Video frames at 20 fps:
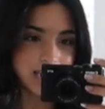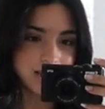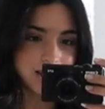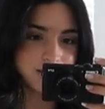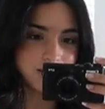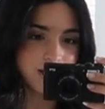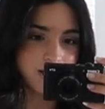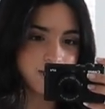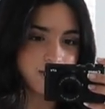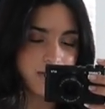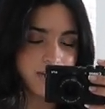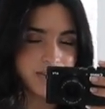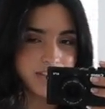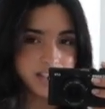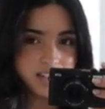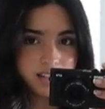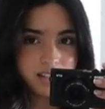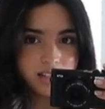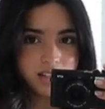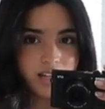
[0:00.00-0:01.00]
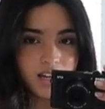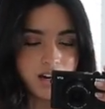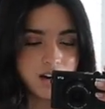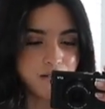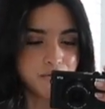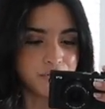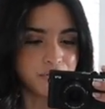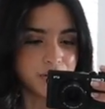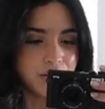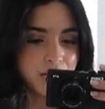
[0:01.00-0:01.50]
so this is the
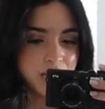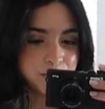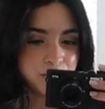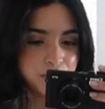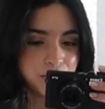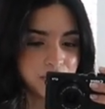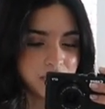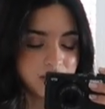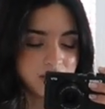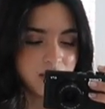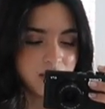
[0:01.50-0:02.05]
outfit I'm shooting